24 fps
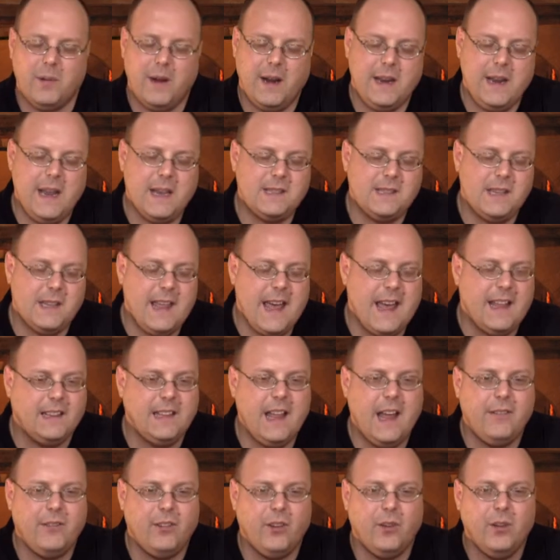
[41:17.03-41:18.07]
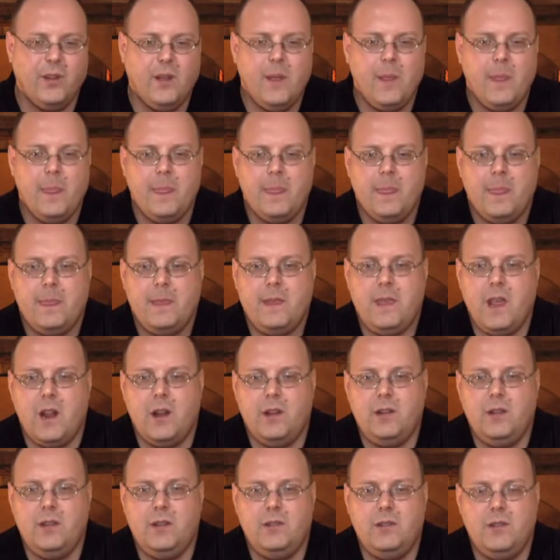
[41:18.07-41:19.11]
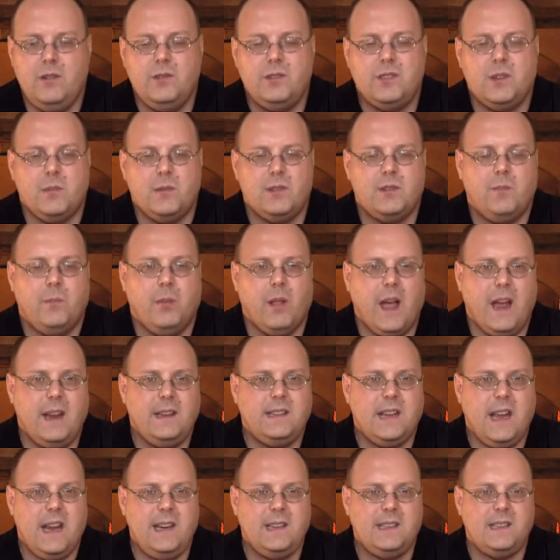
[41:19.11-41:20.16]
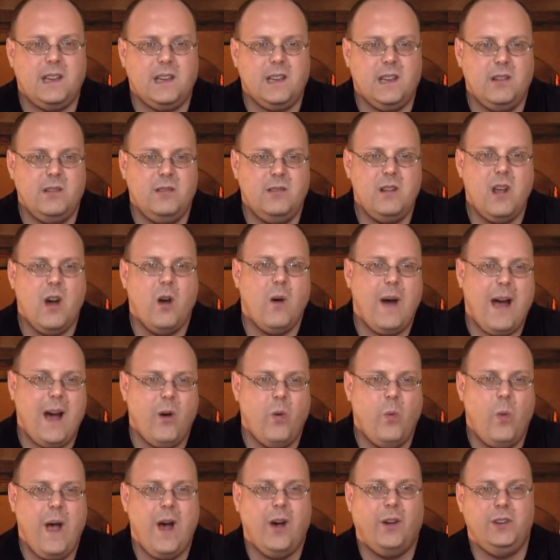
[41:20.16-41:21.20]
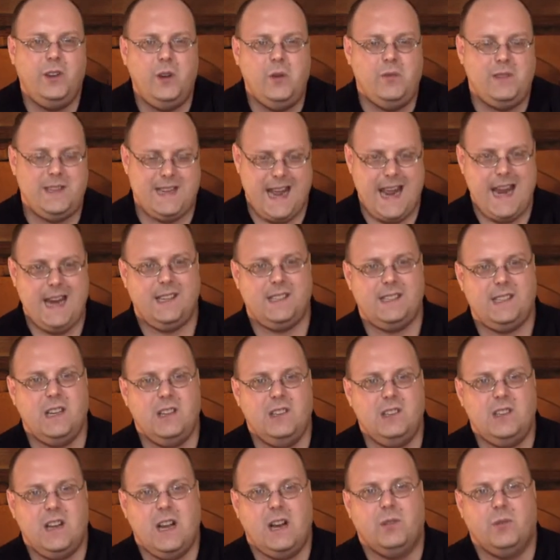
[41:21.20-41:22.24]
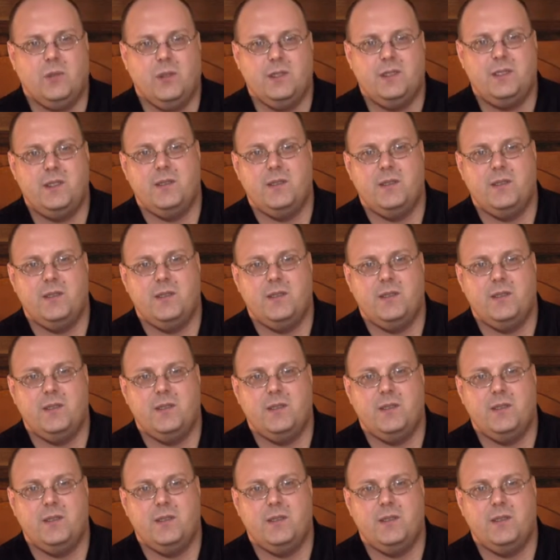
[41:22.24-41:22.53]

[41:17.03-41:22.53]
But I guess at that level, you know, you do so much blind tasting, you know how well you taste in general.